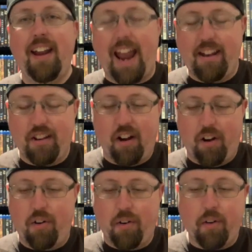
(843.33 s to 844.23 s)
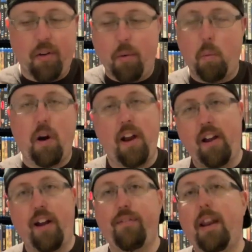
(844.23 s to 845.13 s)
And to own one
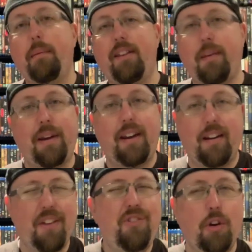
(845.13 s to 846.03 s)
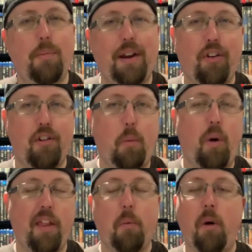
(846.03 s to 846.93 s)
of, and because I'm assuming there's
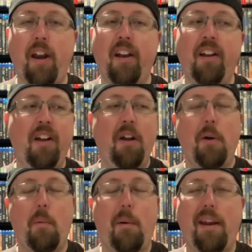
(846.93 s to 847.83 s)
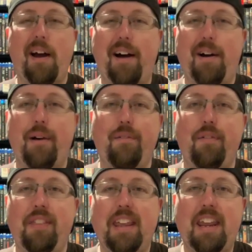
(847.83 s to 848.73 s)
more than one
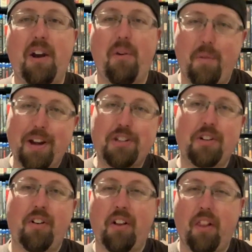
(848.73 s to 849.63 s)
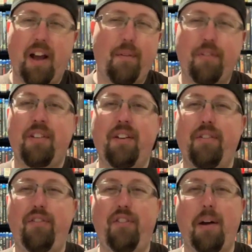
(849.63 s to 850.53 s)
of the original gloves
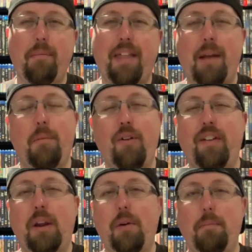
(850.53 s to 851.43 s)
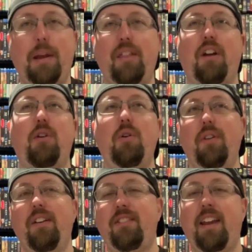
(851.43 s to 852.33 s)
from that movie would be the
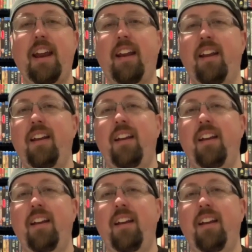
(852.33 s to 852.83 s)
coolest thing